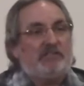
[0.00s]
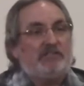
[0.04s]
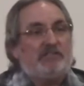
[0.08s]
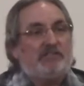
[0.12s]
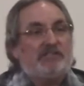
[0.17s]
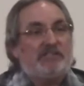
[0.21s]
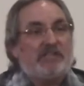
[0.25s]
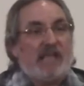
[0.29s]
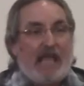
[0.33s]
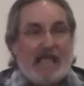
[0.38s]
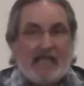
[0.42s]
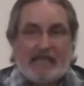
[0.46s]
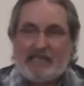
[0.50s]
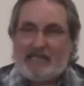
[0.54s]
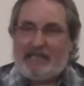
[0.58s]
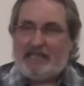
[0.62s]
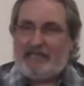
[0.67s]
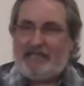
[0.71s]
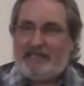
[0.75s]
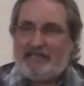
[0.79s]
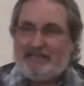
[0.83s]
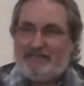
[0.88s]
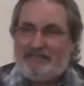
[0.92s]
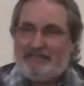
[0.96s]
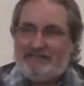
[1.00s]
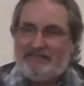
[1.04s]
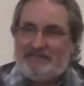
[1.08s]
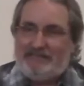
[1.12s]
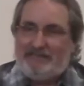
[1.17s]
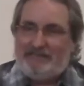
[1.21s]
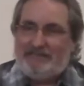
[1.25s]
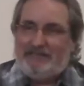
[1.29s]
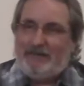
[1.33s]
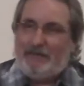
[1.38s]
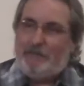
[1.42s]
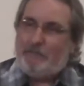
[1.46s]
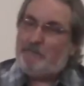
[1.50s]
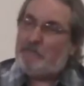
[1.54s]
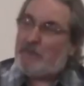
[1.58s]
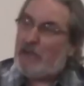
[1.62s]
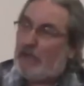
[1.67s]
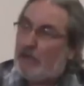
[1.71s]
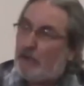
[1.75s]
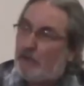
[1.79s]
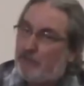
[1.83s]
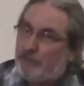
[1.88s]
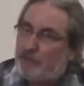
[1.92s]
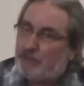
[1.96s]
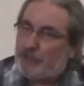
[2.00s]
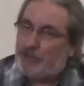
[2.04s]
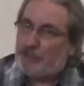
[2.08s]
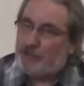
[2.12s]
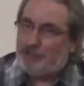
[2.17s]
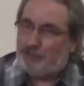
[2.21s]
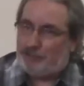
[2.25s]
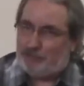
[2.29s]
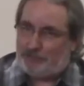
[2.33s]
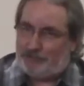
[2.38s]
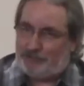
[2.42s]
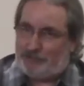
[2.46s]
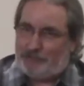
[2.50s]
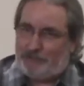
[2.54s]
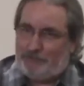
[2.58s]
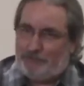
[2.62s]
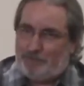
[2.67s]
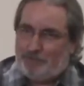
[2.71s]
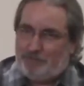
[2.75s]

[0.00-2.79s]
saying, bear fruit.